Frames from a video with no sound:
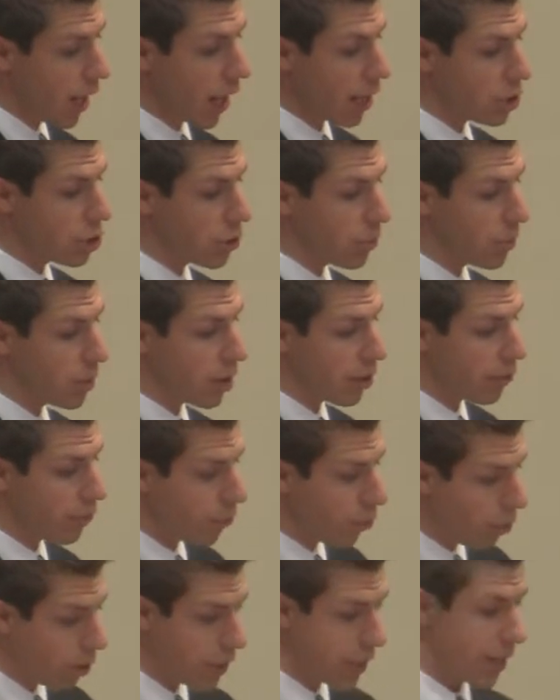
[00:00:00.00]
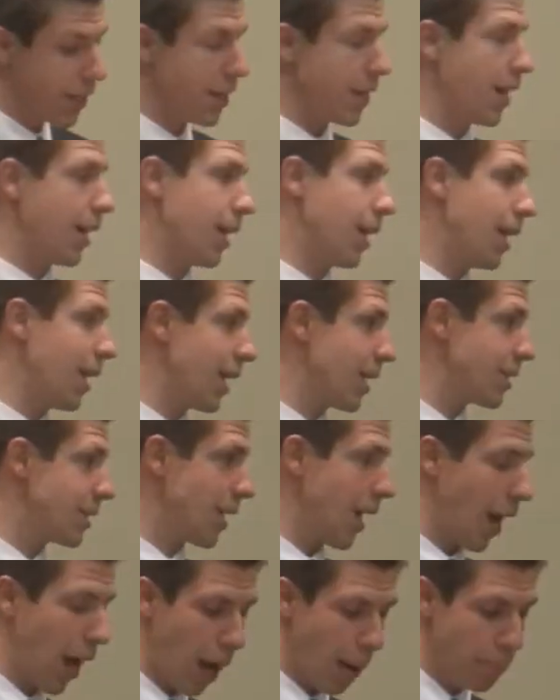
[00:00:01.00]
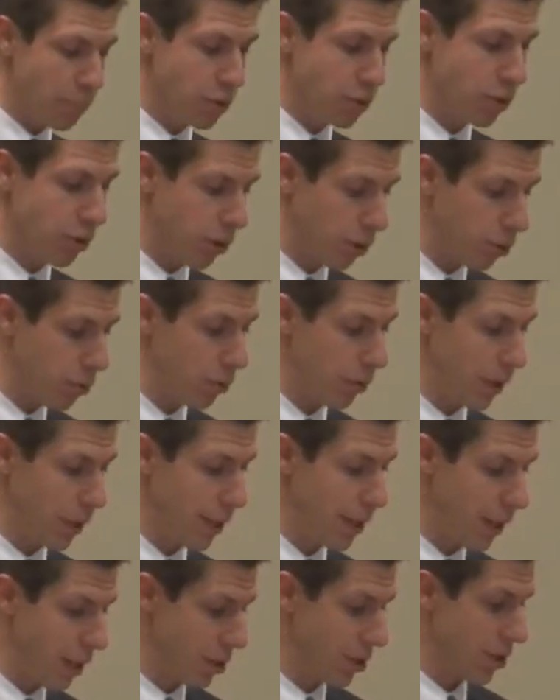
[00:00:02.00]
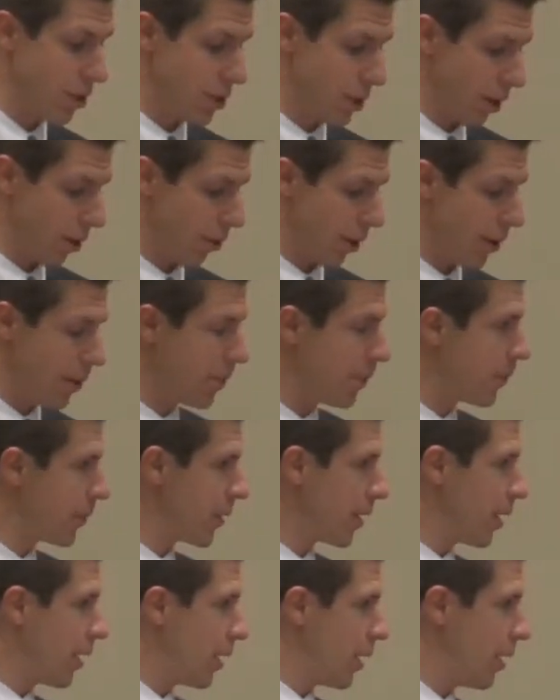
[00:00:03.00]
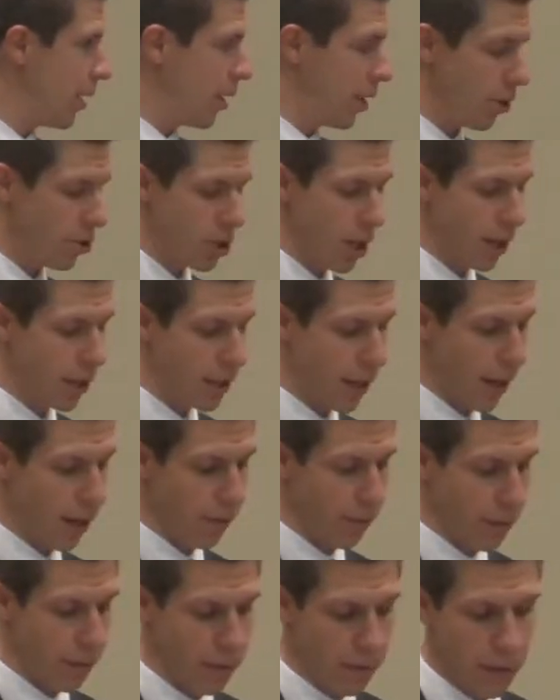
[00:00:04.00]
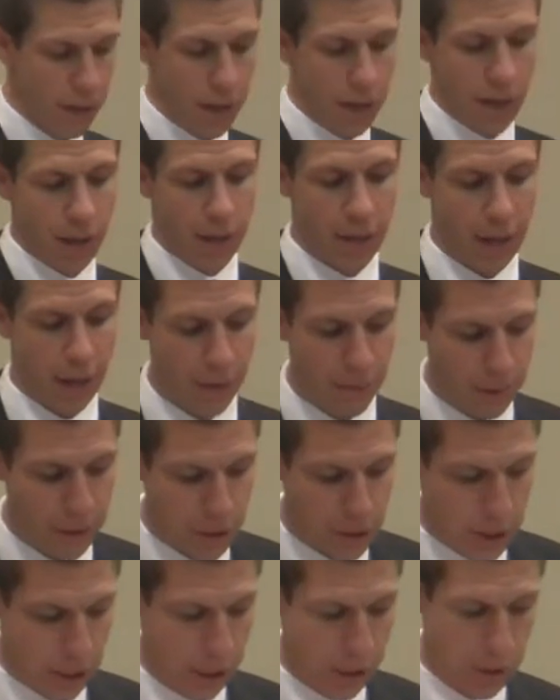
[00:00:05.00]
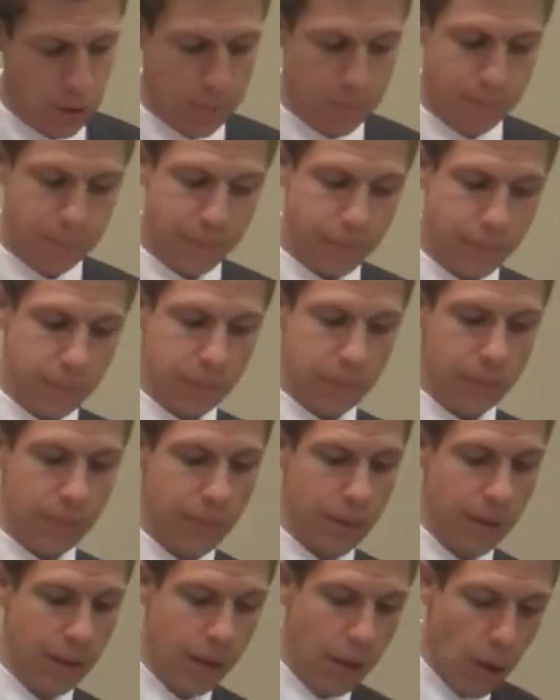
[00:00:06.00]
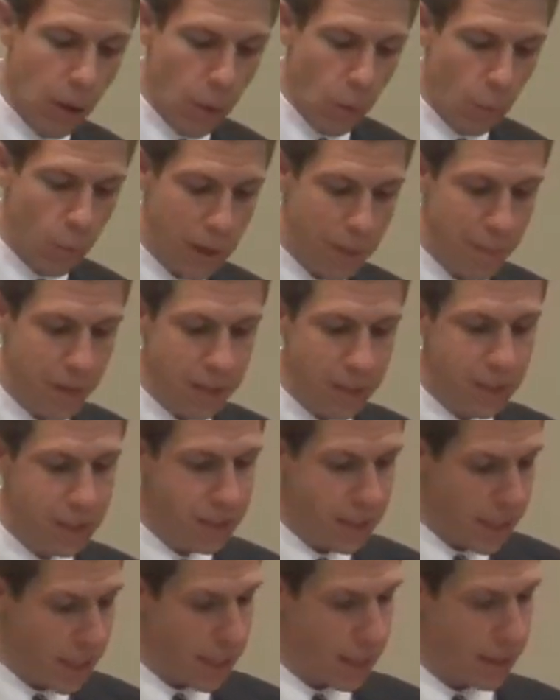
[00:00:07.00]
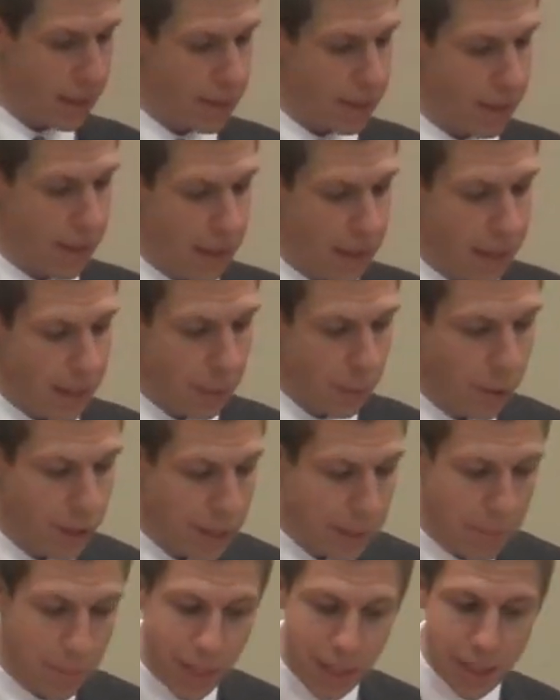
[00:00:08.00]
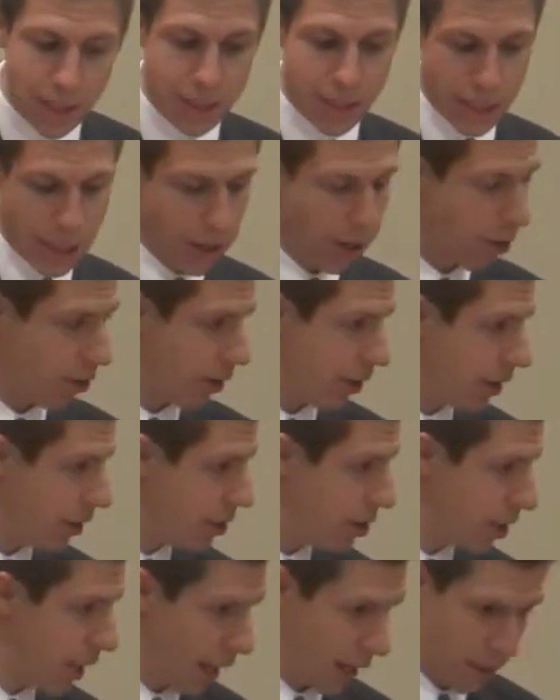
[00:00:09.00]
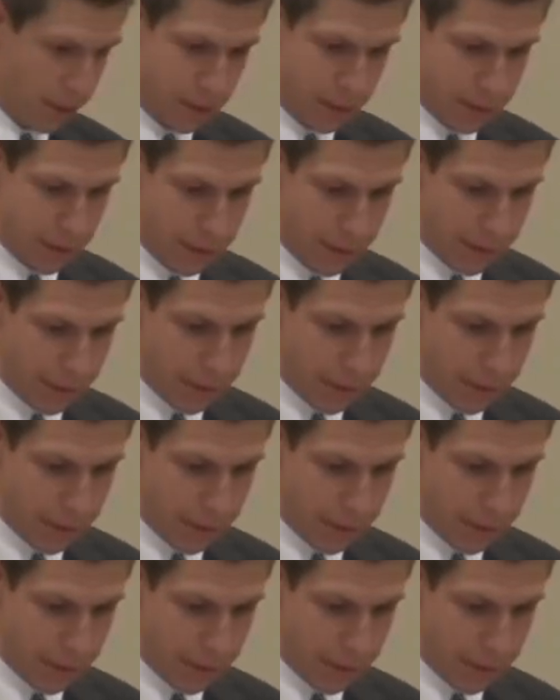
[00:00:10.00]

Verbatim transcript: and should be avoided unless absolutely necessary. Here, John Calvin. Calvin says, We must see that what he means here in this text